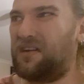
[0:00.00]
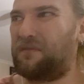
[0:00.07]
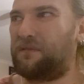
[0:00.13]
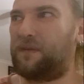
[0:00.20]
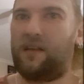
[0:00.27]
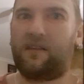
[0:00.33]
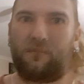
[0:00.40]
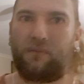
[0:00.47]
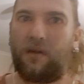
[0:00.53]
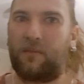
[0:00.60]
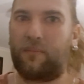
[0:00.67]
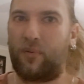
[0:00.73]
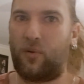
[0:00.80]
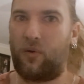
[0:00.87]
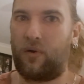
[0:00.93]
I found it rather
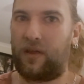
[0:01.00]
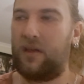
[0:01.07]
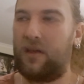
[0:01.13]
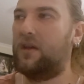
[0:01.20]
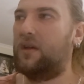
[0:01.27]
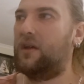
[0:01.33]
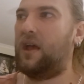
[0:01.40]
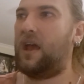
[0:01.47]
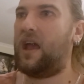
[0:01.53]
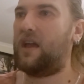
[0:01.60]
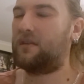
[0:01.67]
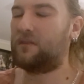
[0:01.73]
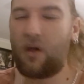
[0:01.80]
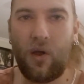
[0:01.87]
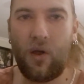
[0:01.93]
boring.
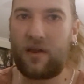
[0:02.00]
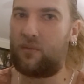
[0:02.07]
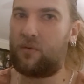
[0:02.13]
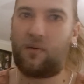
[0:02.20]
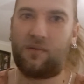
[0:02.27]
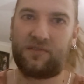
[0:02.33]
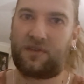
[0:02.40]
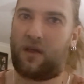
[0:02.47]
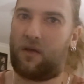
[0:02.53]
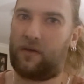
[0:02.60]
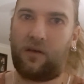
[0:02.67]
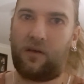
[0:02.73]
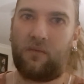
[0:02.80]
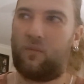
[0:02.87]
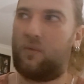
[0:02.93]
Had no idea what was going
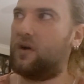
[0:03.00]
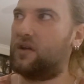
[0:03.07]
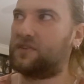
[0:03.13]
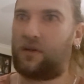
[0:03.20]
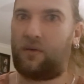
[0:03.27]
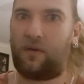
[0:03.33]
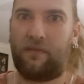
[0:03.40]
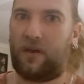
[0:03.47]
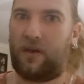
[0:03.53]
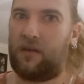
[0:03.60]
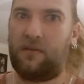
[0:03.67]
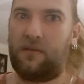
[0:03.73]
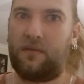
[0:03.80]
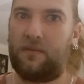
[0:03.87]
on whatsoever.